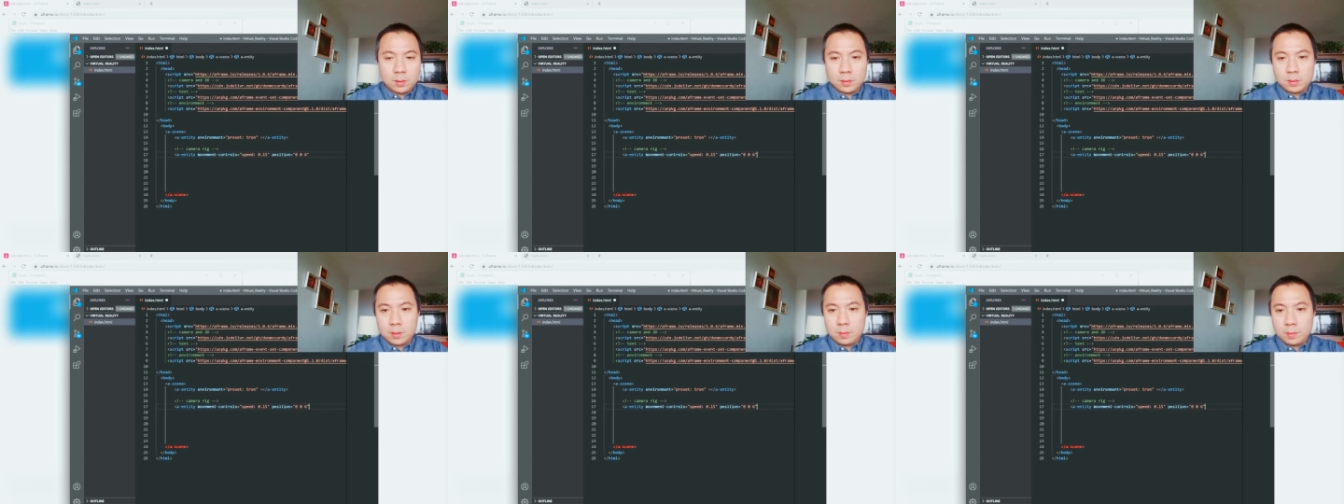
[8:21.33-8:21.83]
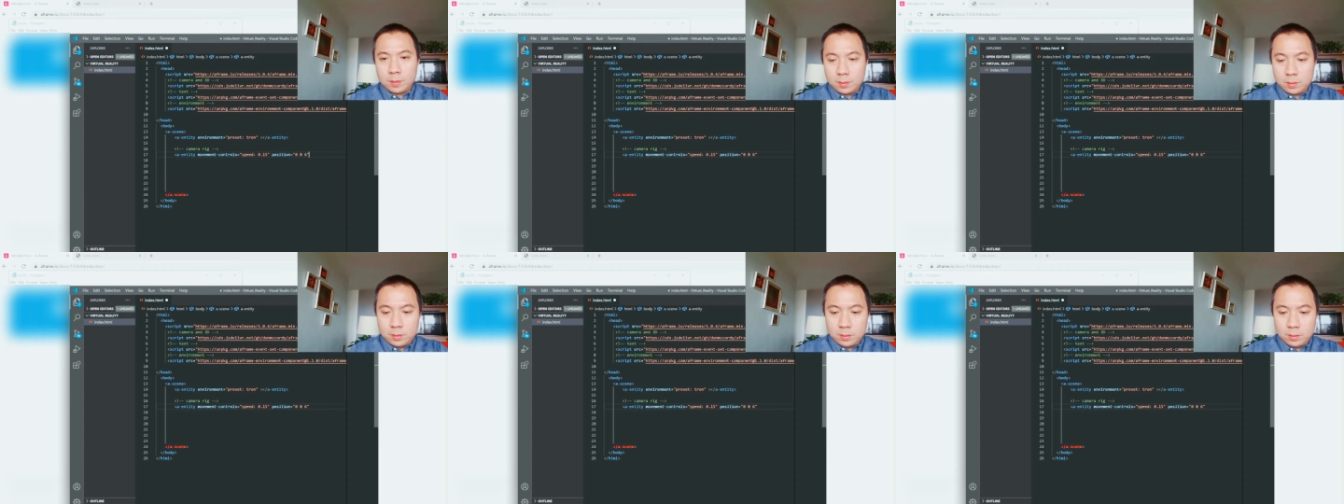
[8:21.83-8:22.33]
Let's keep it
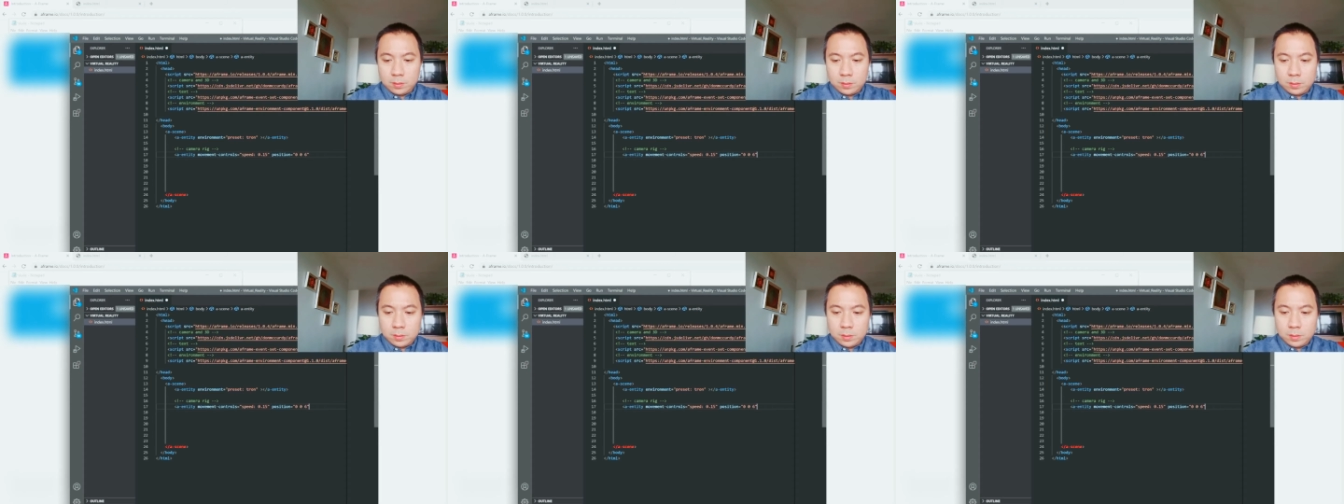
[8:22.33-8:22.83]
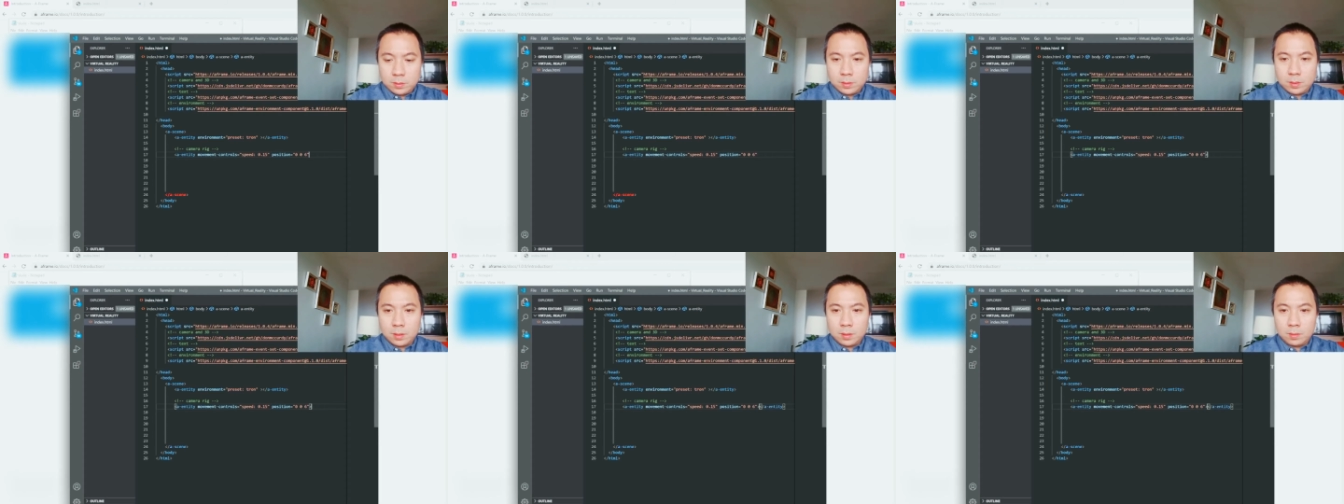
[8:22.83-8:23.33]
at 006,
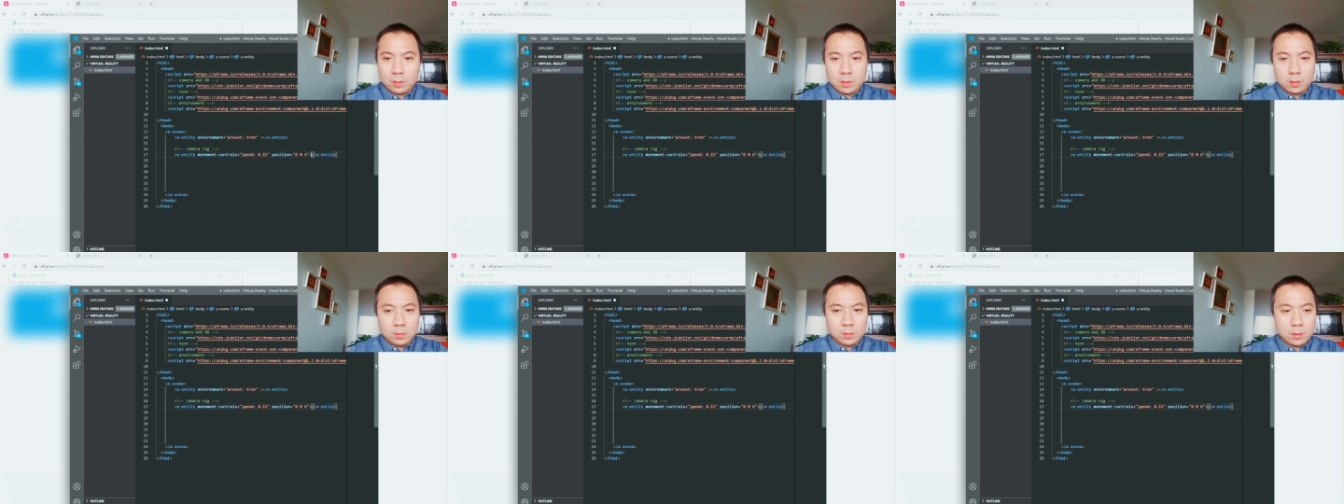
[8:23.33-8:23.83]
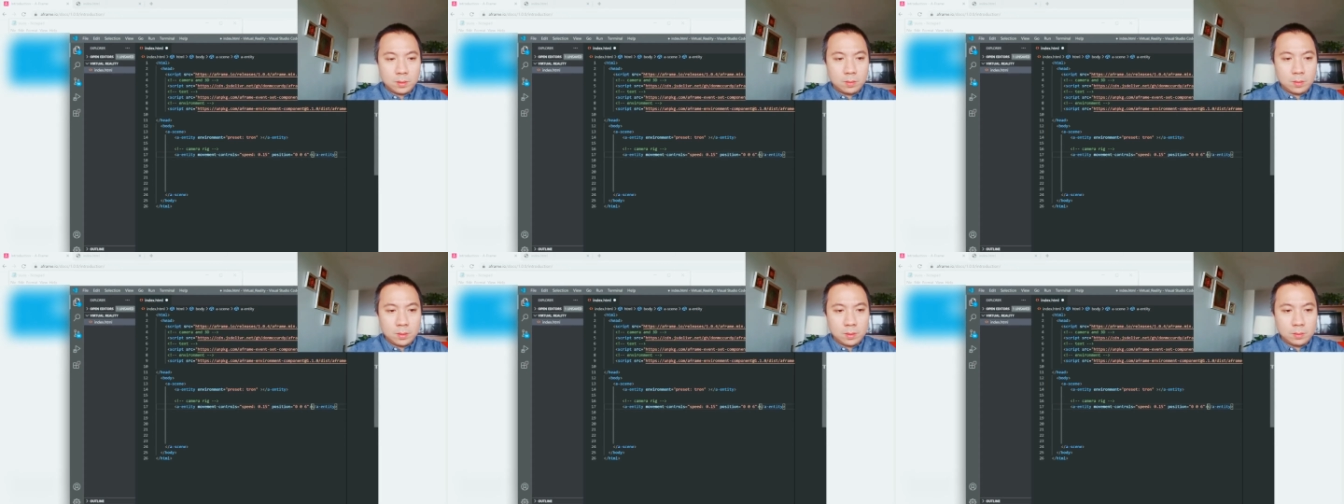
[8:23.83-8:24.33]
and then close that
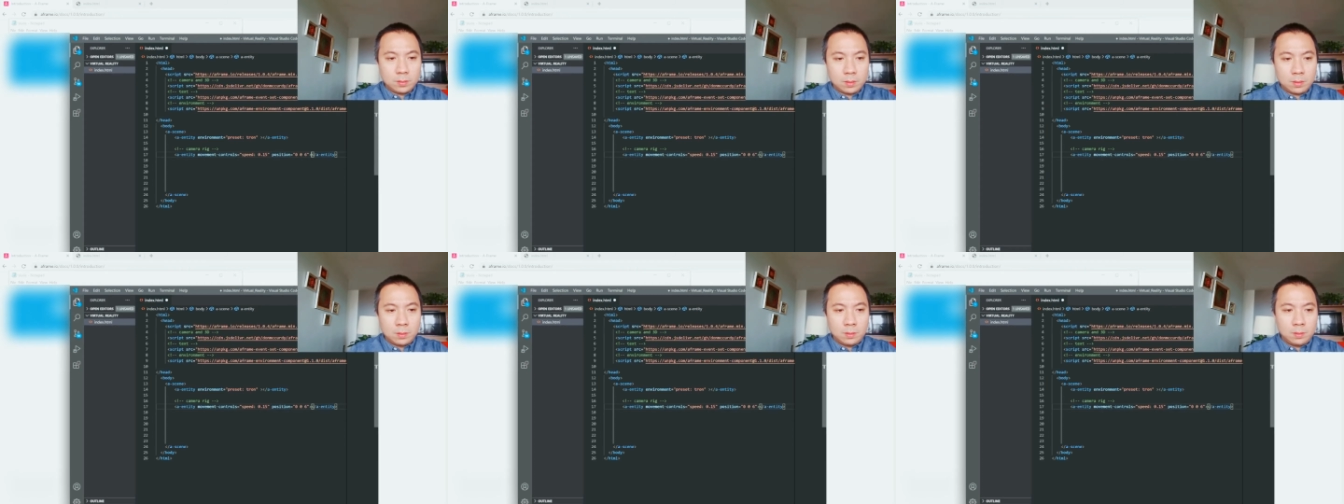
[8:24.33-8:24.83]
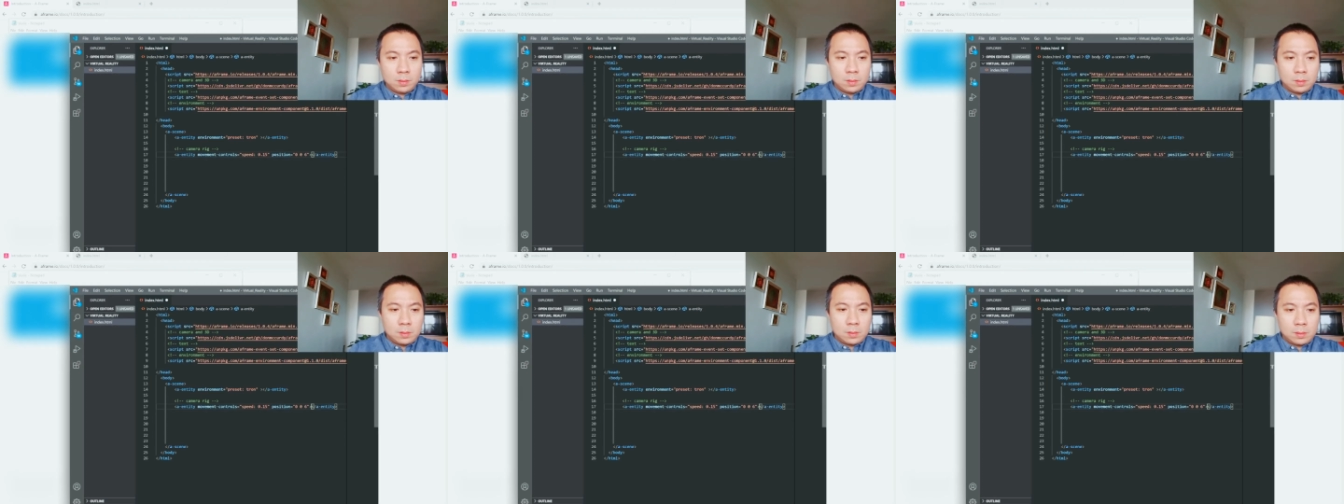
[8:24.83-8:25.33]
one,
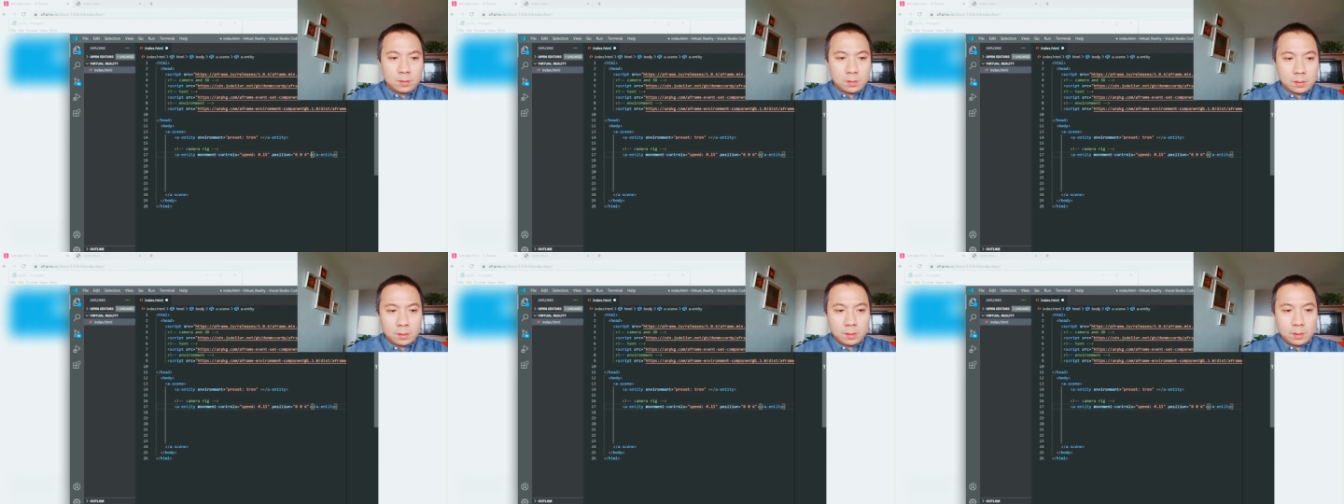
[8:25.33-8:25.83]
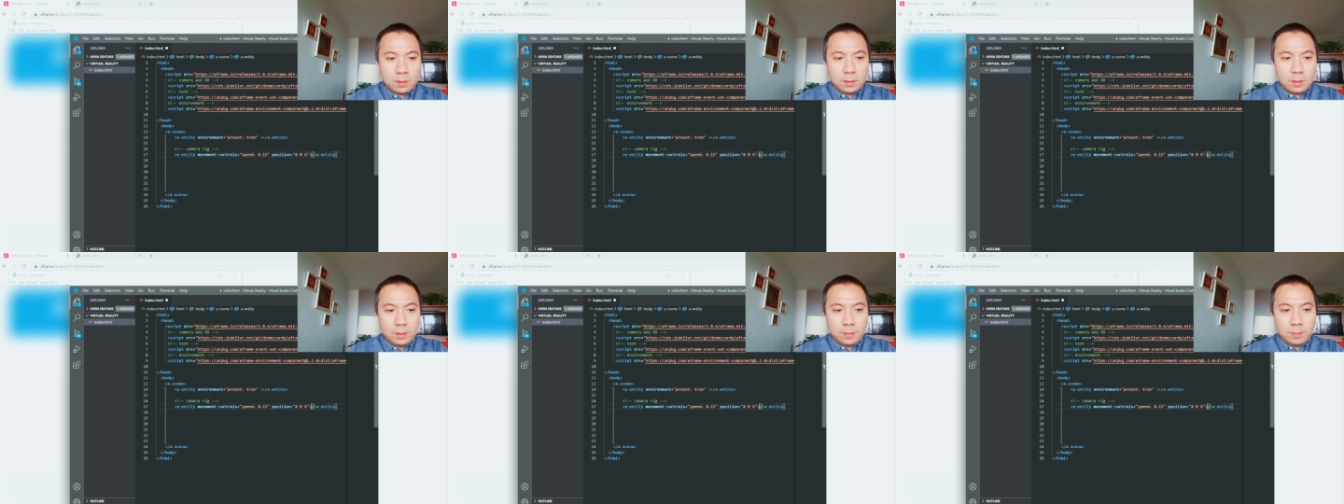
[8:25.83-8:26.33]
and
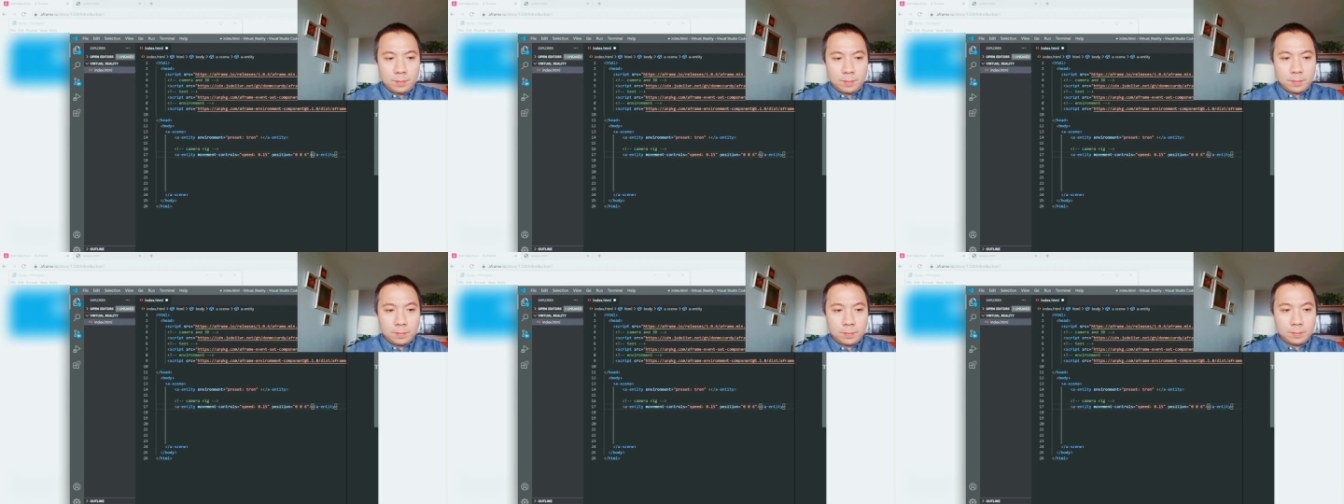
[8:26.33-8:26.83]
then